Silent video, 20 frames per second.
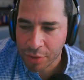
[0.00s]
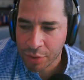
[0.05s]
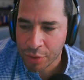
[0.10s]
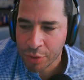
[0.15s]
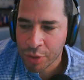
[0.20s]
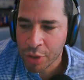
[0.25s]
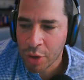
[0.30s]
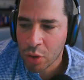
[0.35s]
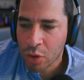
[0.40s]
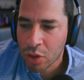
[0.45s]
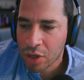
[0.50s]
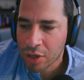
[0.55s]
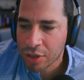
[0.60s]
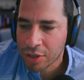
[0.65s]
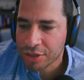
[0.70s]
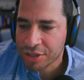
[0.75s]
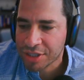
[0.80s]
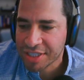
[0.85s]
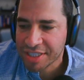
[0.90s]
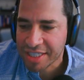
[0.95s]
no
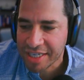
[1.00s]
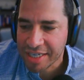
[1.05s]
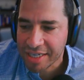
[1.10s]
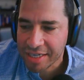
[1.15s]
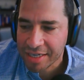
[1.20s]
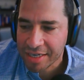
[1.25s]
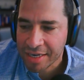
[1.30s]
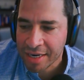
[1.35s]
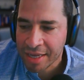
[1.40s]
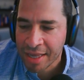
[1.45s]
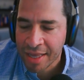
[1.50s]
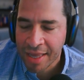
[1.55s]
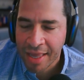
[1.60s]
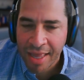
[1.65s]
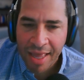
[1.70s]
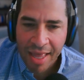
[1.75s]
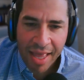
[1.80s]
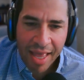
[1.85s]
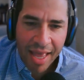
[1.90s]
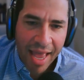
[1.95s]
longer seen
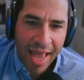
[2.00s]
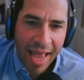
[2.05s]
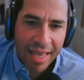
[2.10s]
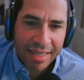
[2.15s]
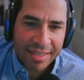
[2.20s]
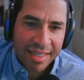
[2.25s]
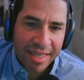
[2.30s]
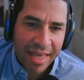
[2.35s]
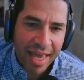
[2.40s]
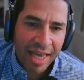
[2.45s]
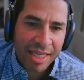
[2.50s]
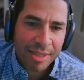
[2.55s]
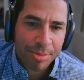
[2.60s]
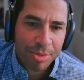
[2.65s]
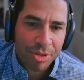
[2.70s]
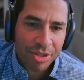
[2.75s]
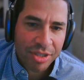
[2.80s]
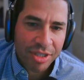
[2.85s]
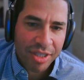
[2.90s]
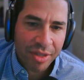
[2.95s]
as the
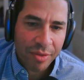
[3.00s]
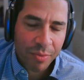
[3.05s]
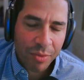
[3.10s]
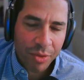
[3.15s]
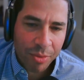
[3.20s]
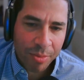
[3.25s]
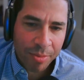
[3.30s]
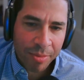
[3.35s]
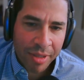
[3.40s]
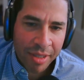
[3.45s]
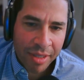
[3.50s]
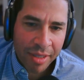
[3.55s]
experts in the room,